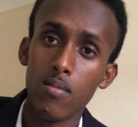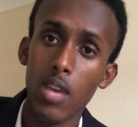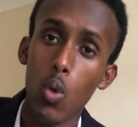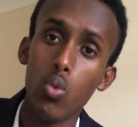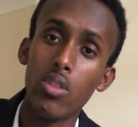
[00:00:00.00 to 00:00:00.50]

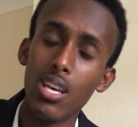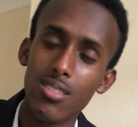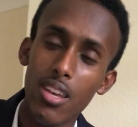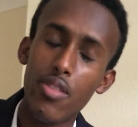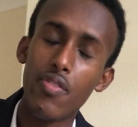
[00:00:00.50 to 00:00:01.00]
And with that
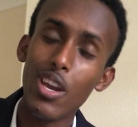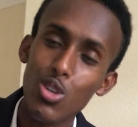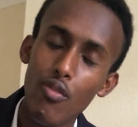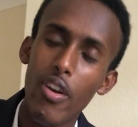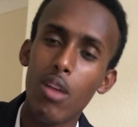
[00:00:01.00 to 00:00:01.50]
said, thank
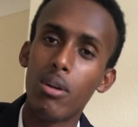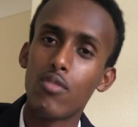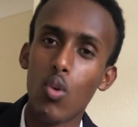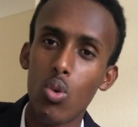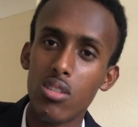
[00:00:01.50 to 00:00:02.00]
you very much
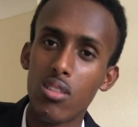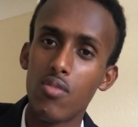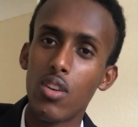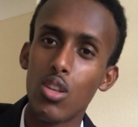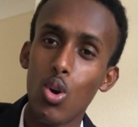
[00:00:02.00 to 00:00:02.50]
for watching this
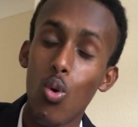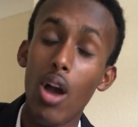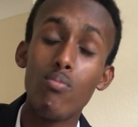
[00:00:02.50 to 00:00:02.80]
video.